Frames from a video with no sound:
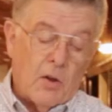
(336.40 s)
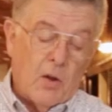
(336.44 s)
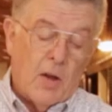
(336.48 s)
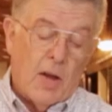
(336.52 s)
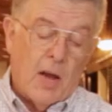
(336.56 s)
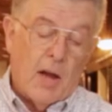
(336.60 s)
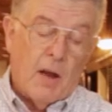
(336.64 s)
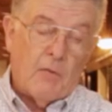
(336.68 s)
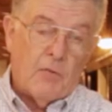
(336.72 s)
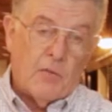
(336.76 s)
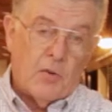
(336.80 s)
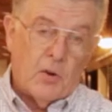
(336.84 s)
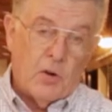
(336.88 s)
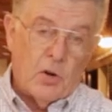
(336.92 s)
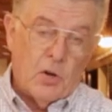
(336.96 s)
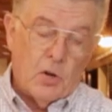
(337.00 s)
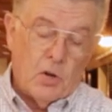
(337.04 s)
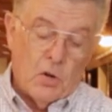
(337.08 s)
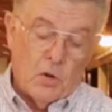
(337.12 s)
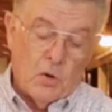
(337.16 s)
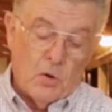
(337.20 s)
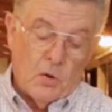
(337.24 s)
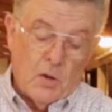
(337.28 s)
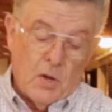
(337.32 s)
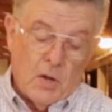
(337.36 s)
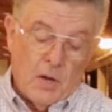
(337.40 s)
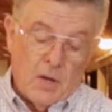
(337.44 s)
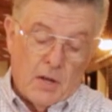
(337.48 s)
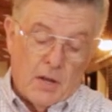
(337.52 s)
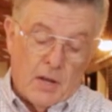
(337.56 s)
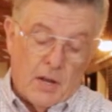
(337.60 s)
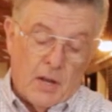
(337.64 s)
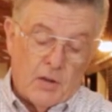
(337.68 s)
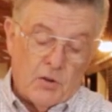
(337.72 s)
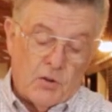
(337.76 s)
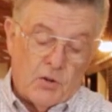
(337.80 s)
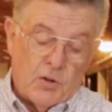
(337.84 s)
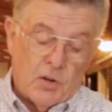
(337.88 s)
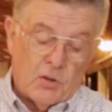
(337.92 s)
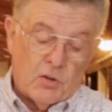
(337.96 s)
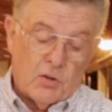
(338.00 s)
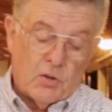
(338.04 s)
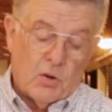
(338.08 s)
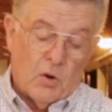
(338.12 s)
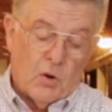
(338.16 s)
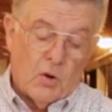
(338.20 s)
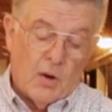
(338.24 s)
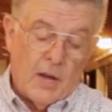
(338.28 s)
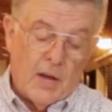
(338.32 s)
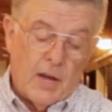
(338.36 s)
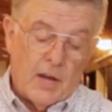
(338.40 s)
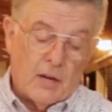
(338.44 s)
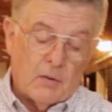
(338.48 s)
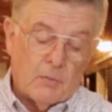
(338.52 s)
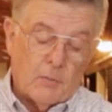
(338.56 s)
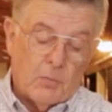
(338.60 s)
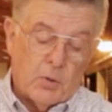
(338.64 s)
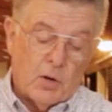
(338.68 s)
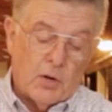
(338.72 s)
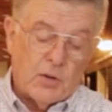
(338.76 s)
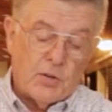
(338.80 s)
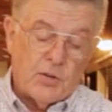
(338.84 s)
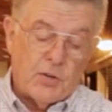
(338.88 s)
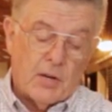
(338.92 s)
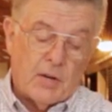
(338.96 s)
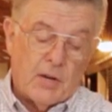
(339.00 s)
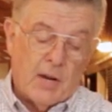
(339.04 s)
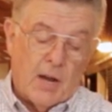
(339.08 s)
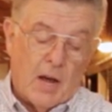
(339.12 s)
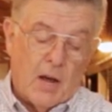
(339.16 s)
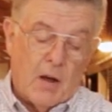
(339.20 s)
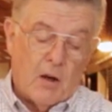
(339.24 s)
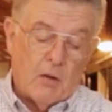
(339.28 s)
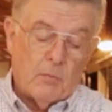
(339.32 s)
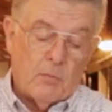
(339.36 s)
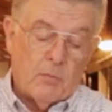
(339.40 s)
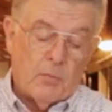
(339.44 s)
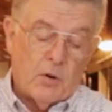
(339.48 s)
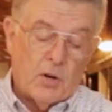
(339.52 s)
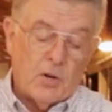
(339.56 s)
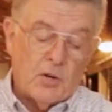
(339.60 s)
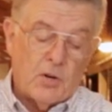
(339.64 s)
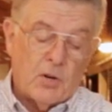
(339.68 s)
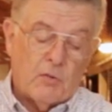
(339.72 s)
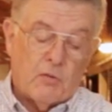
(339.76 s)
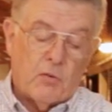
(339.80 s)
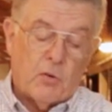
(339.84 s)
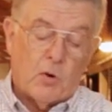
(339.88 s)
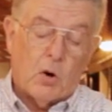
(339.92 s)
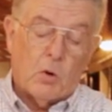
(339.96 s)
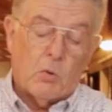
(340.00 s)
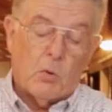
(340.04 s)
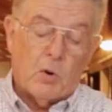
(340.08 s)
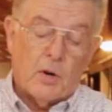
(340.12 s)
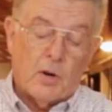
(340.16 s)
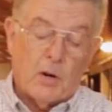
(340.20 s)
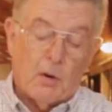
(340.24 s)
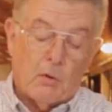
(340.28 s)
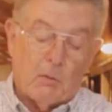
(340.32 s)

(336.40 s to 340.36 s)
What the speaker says: have to do is just go ahead and push it down, push it forward, it